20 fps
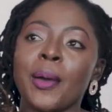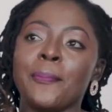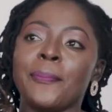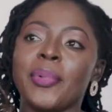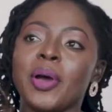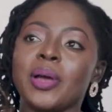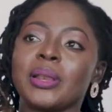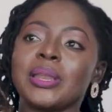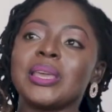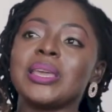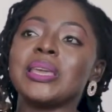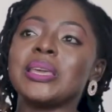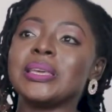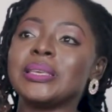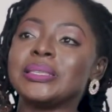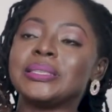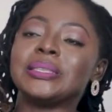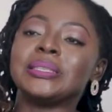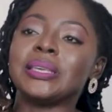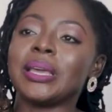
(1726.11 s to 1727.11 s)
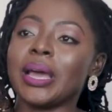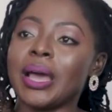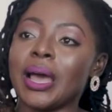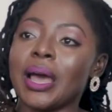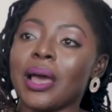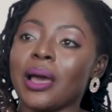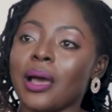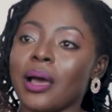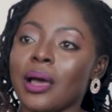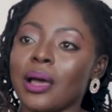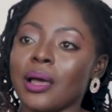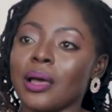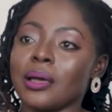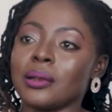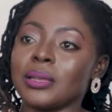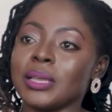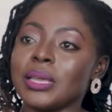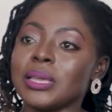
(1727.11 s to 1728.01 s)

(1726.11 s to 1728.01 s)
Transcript: But an